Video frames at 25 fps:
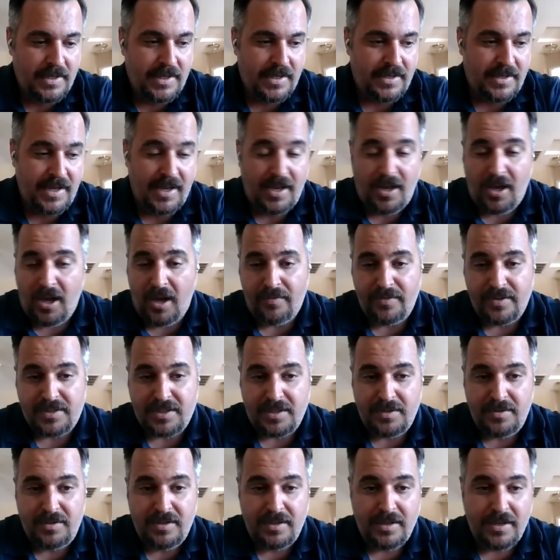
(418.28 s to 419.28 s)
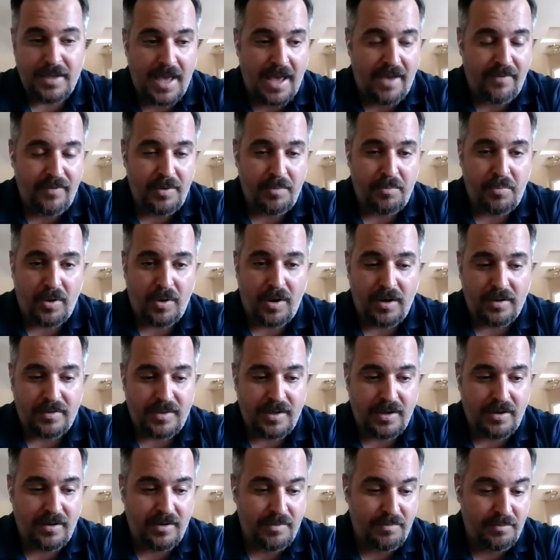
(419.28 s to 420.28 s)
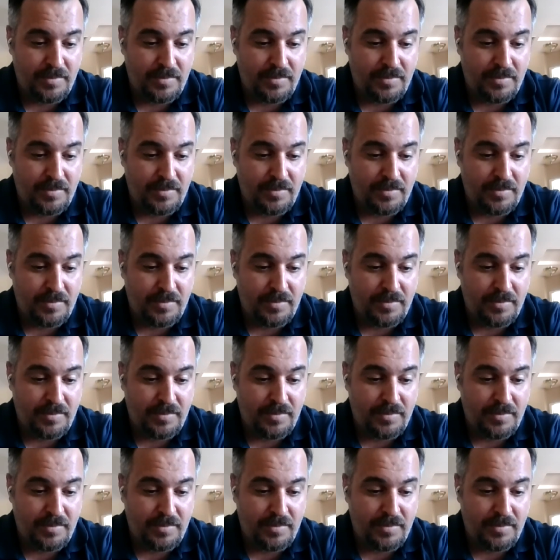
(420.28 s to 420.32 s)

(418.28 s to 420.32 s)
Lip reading: yeah, obviously having Brock there